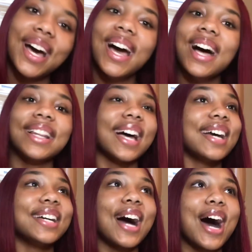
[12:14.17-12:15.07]

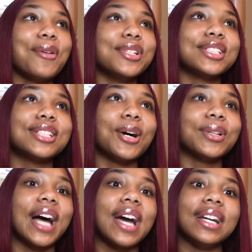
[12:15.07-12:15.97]
Like, y'all was so
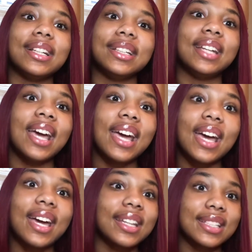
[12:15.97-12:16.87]
like
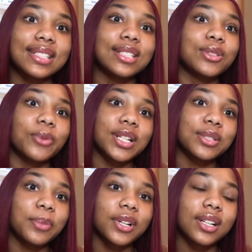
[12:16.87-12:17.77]
dead at this
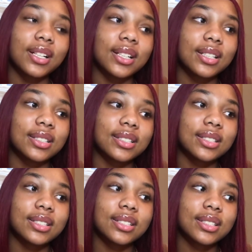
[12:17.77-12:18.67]
situation
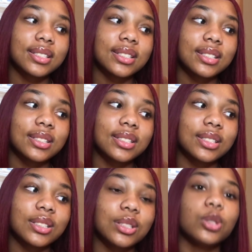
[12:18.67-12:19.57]
because
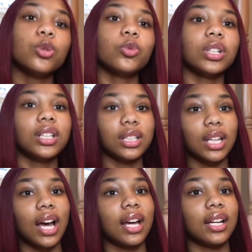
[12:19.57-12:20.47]
you really
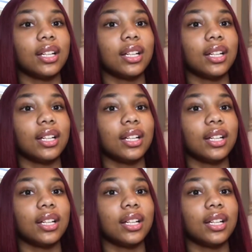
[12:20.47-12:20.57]
like